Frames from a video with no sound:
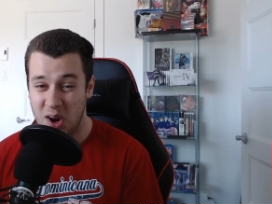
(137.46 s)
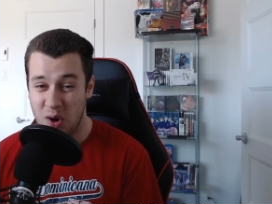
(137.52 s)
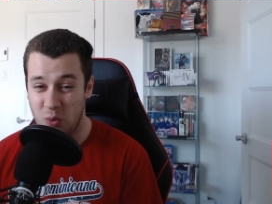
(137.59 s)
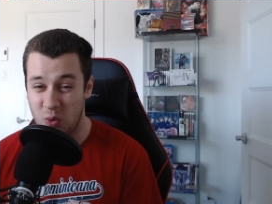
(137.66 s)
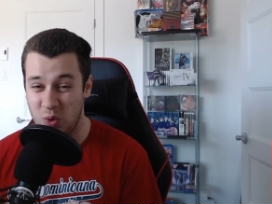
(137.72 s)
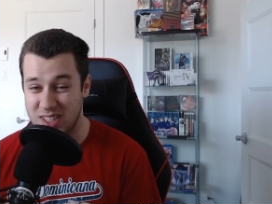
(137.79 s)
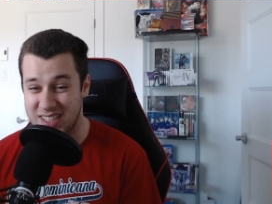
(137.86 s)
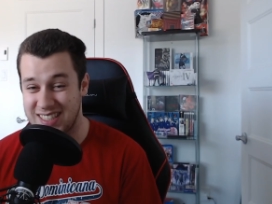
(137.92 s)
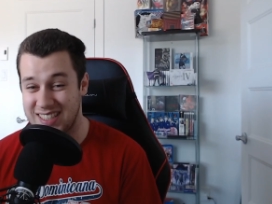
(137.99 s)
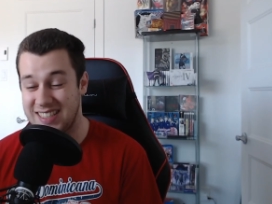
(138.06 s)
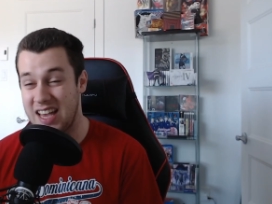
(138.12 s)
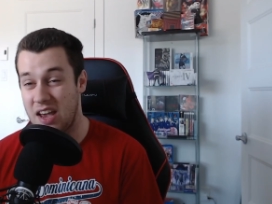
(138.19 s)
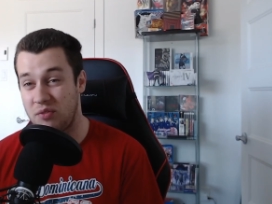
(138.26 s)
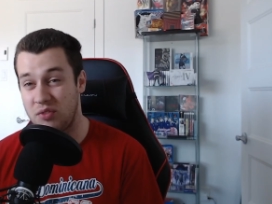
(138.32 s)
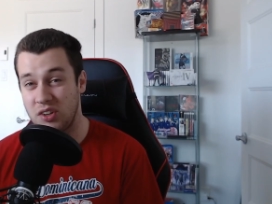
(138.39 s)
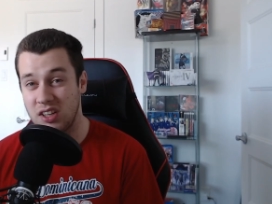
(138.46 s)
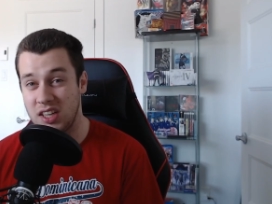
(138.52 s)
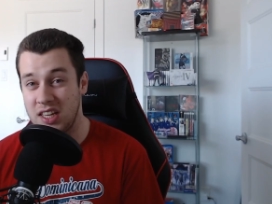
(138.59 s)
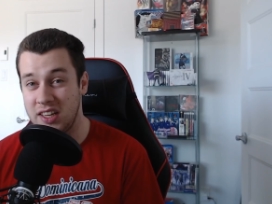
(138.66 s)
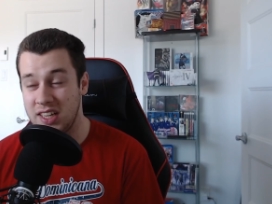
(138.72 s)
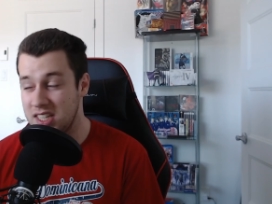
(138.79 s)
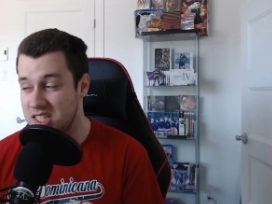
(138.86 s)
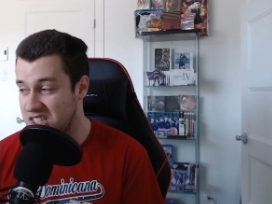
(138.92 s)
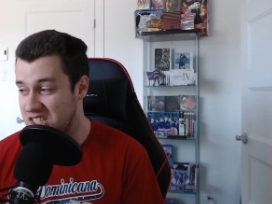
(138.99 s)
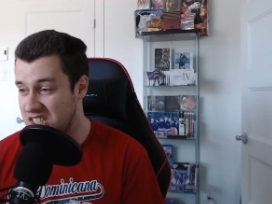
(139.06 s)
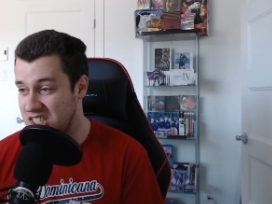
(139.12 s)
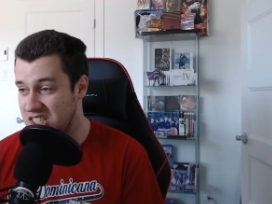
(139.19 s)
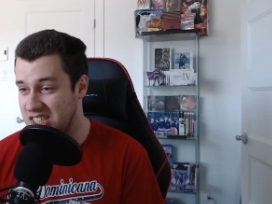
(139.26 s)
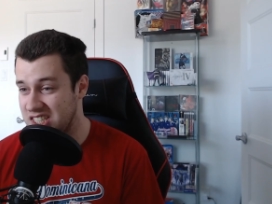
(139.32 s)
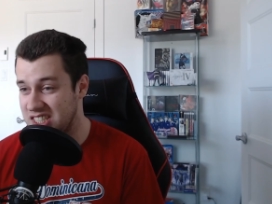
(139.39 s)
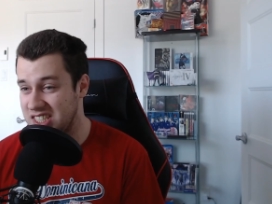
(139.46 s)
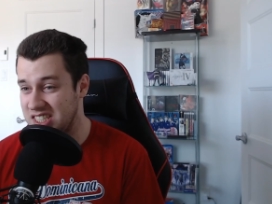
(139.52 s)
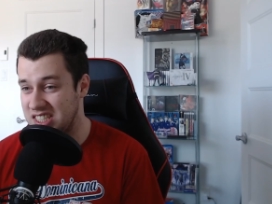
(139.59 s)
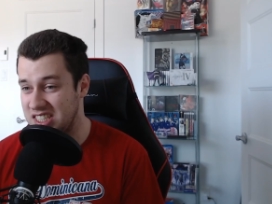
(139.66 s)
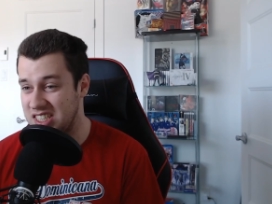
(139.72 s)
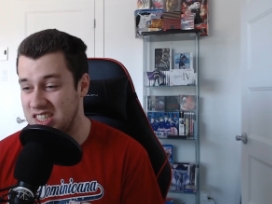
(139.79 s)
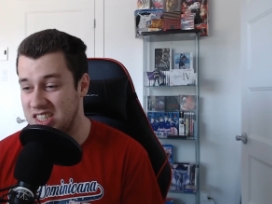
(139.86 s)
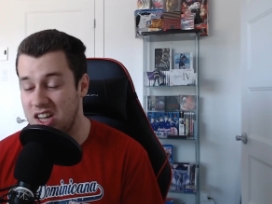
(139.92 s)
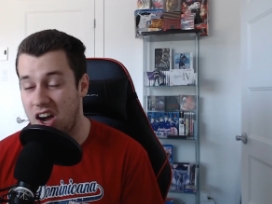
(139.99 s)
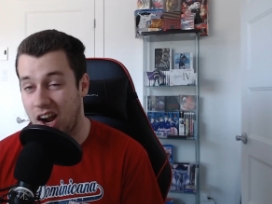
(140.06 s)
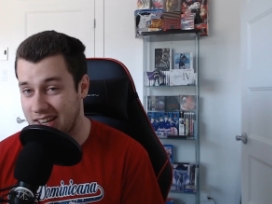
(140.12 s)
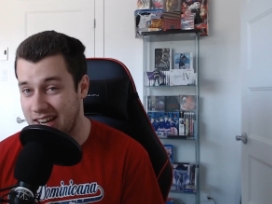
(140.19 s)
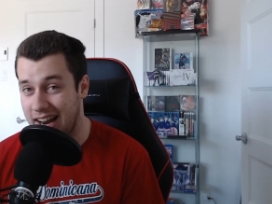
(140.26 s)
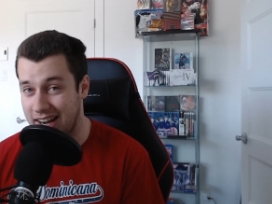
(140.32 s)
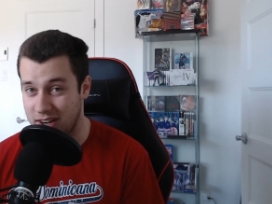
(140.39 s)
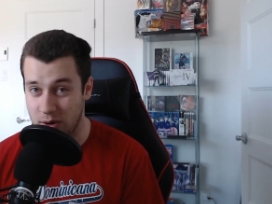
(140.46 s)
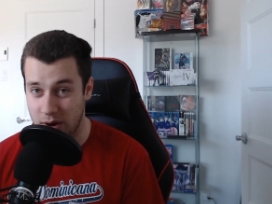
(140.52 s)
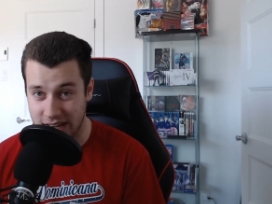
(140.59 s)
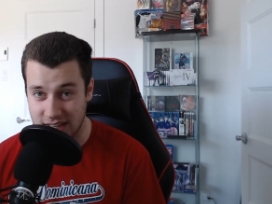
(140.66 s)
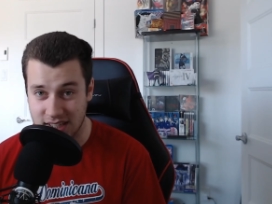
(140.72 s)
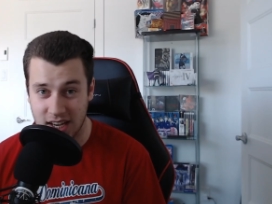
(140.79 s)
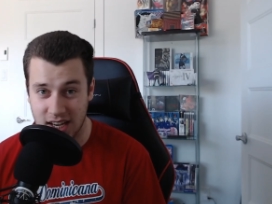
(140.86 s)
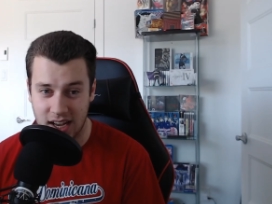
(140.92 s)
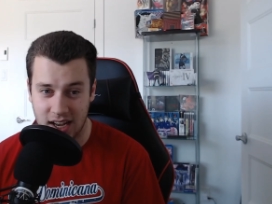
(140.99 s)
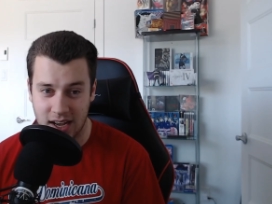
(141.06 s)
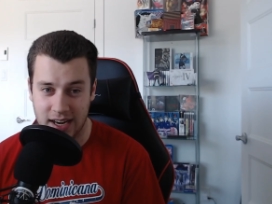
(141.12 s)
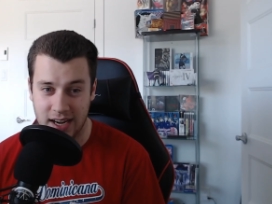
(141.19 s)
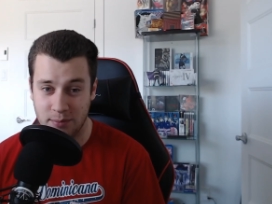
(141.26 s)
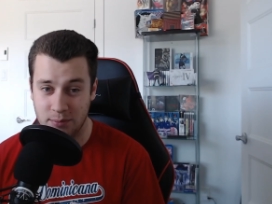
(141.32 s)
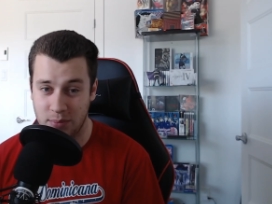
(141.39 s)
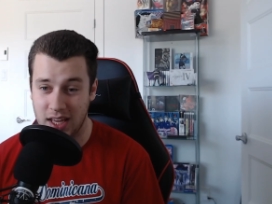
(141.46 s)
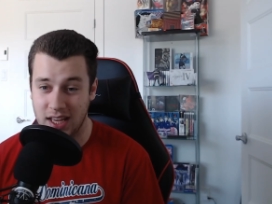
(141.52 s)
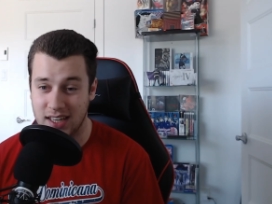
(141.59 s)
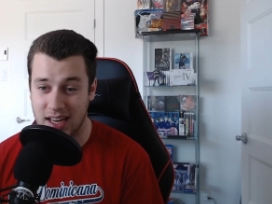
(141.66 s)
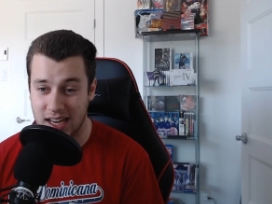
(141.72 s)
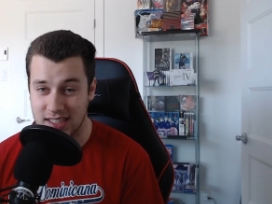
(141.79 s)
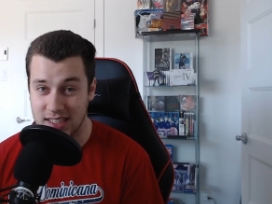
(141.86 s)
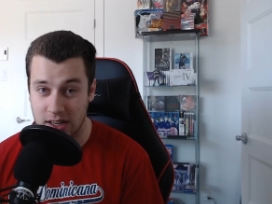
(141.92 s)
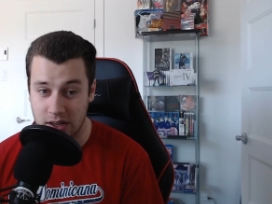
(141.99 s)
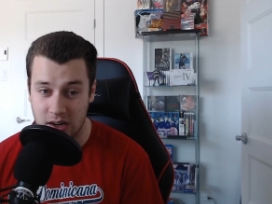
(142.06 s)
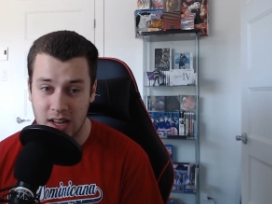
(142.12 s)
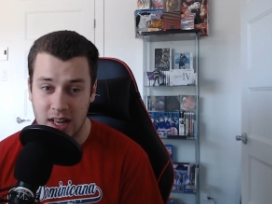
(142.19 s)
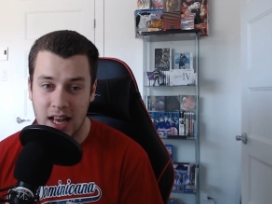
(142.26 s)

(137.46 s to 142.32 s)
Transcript: was definitely not that great, uh, and I'm being nice here.